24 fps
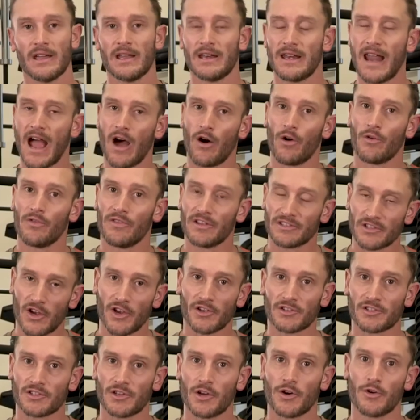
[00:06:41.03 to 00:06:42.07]
Now, this
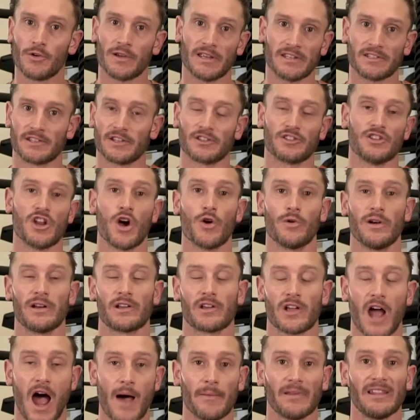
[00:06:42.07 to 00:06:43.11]
also is just known
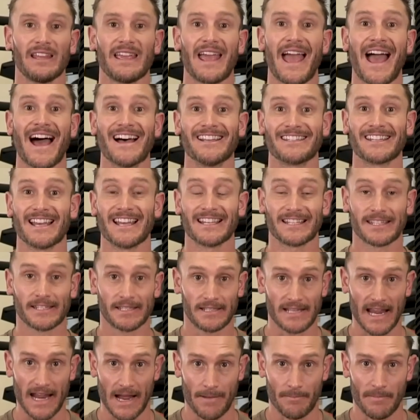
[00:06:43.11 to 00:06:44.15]
commonly as
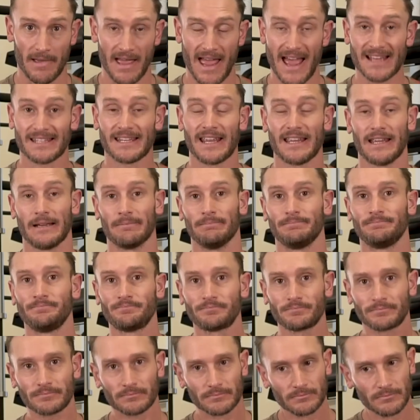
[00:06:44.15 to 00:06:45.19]
SAM, S A M.
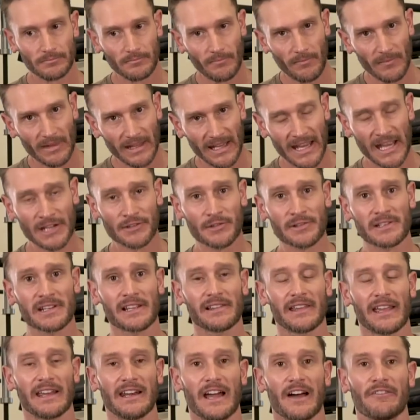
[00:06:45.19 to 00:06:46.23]

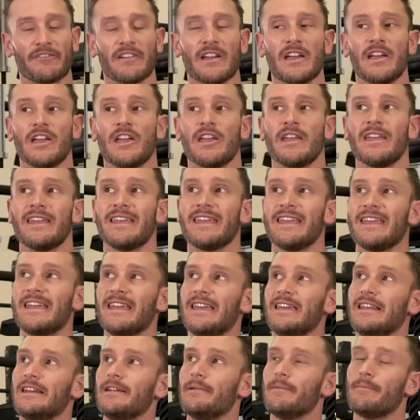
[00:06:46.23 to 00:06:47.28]
Interestingly enough,
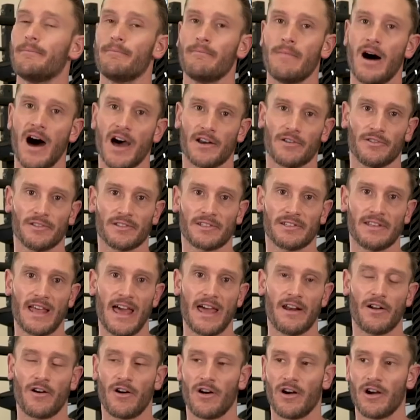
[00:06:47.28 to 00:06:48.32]
in models
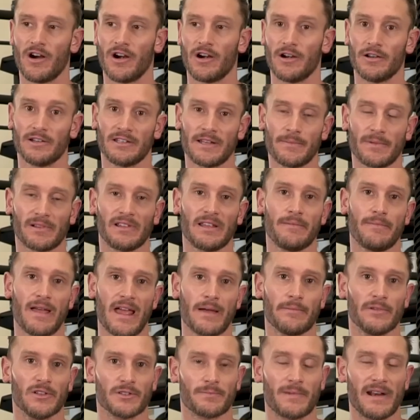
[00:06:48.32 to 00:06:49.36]
that are typically
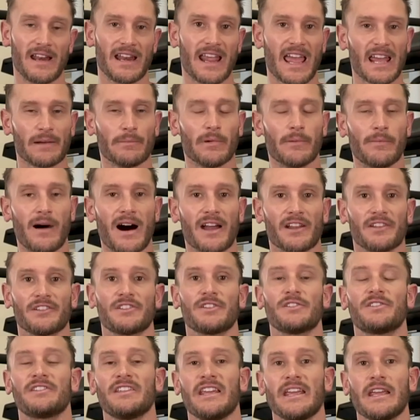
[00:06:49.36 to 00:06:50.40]
mammals, but in animal models,
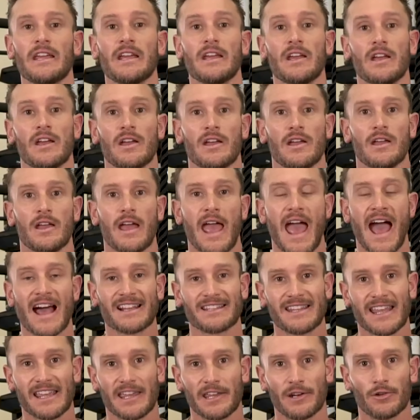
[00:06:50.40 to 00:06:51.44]
you see
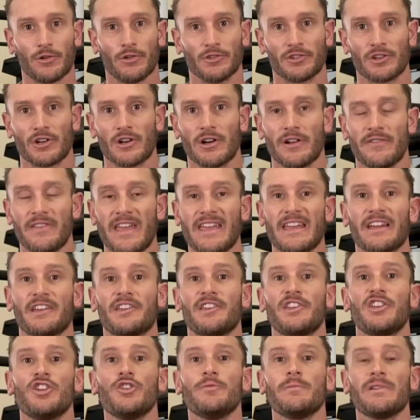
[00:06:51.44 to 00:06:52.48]
as they get older, they
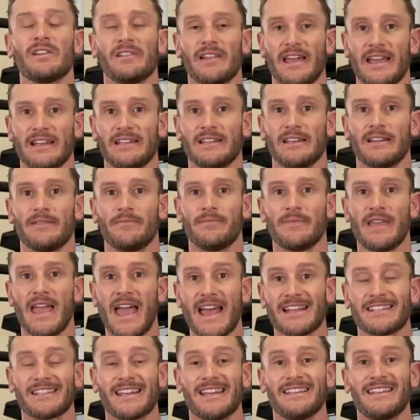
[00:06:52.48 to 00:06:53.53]
accumulate
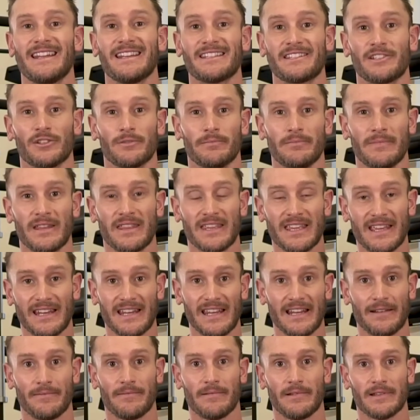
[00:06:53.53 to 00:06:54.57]
S
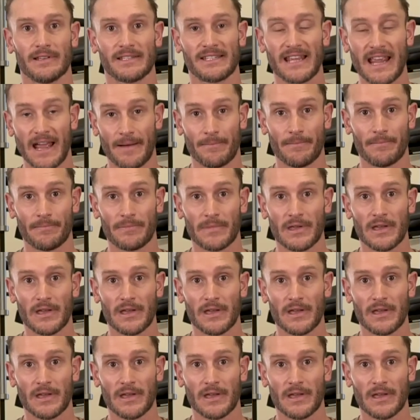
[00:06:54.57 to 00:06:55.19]
adenosylmethionine, SAM.